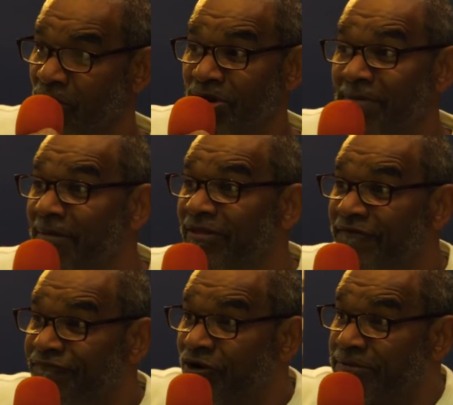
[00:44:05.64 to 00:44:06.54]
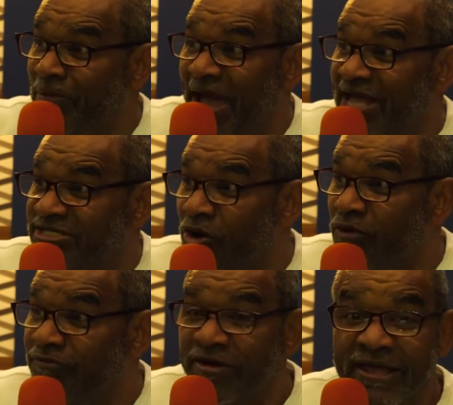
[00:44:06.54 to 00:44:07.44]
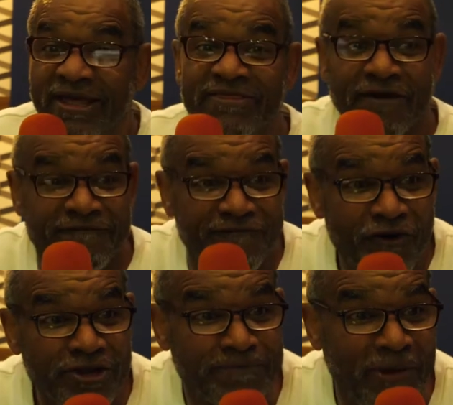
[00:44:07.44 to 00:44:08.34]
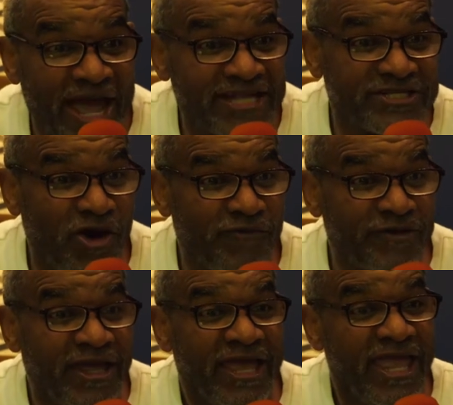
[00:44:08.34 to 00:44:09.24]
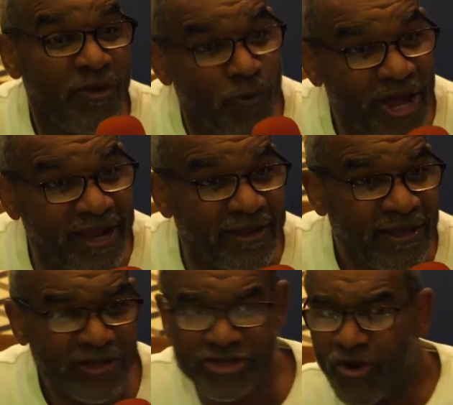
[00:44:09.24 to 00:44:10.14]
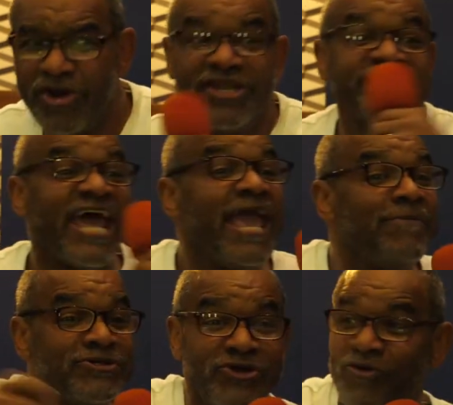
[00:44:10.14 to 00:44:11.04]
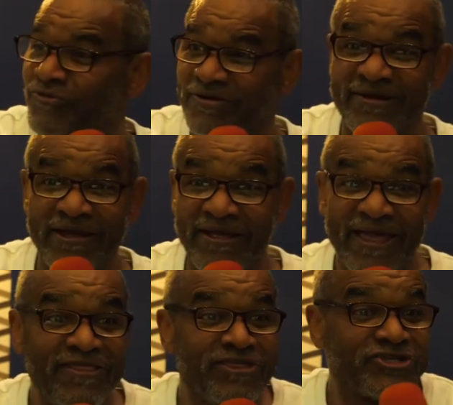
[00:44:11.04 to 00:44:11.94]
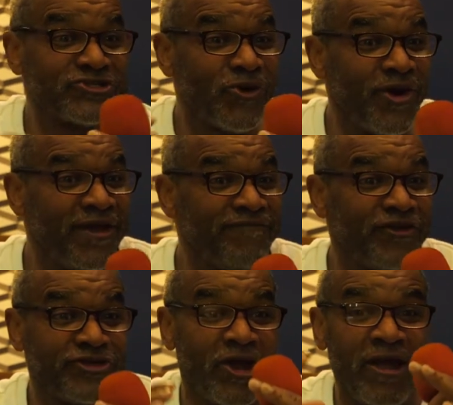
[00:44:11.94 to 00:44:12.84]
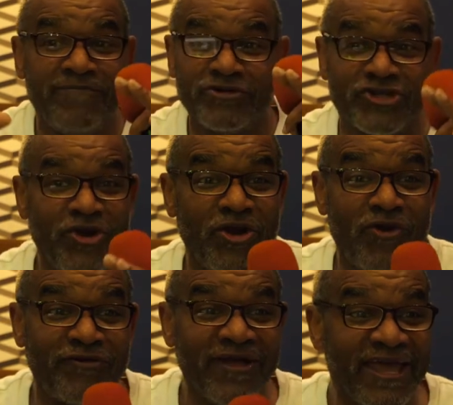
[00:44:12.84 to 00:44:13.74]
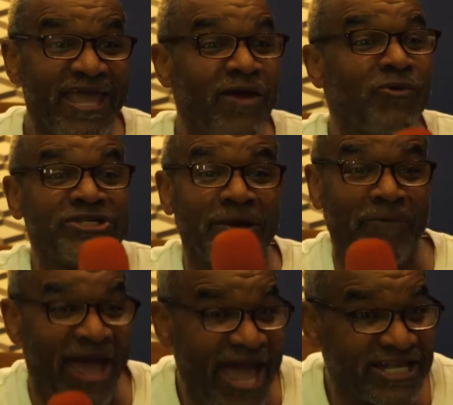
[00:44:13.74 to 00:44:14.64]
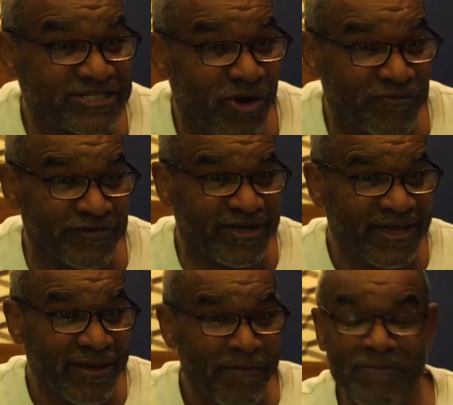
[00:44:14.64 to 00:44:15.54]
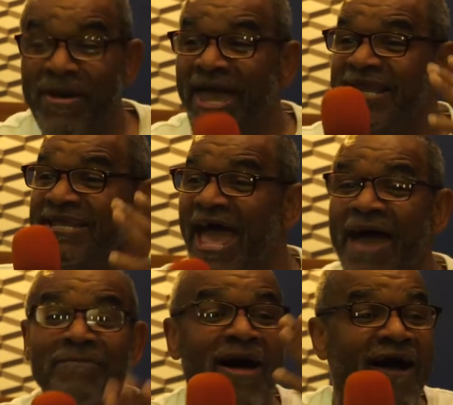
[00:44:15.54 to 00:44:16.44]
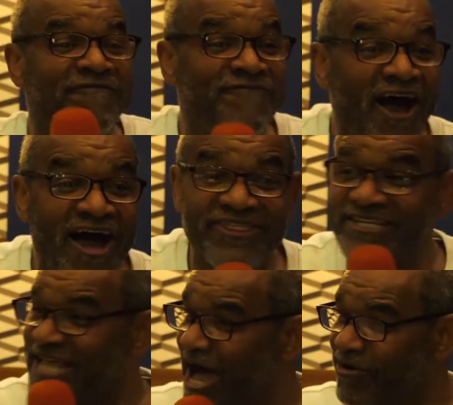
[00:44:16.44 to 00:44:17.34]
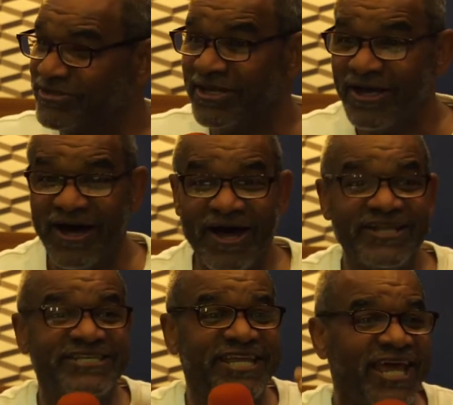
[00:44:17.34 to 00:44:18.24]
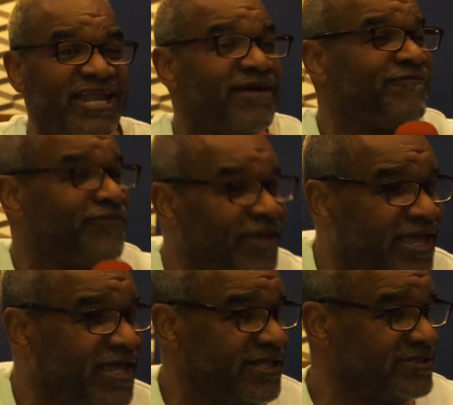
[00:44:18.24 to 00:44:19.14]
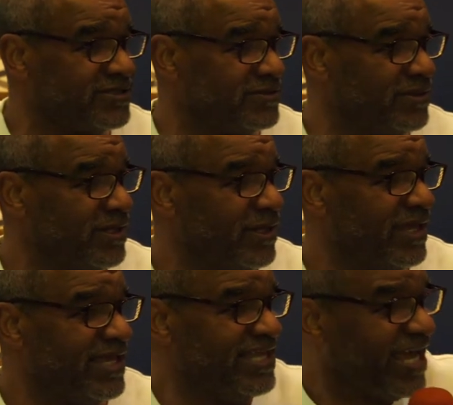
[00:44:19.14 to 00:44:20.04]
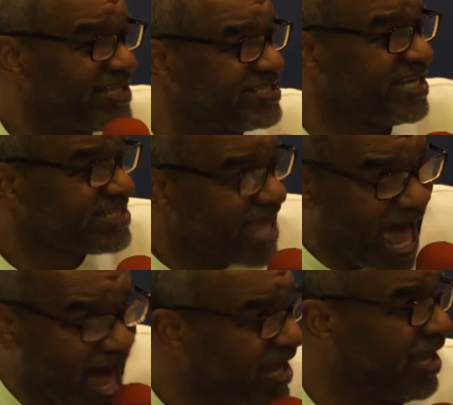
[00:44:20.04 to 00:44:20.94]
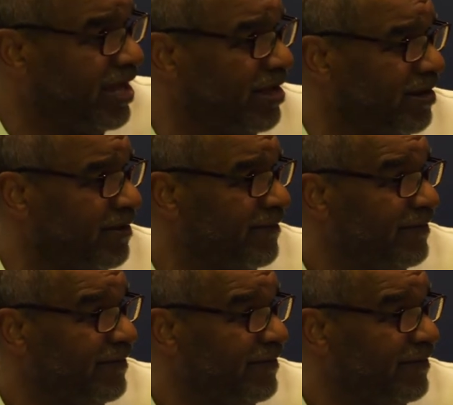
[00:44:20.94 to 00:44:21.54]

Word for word: Remember the first Passover? The first Passover, he went, turned the tables over. In the story of the table turnover, it was a Passover. Make not my father's house a den of thieves. Get this out of here.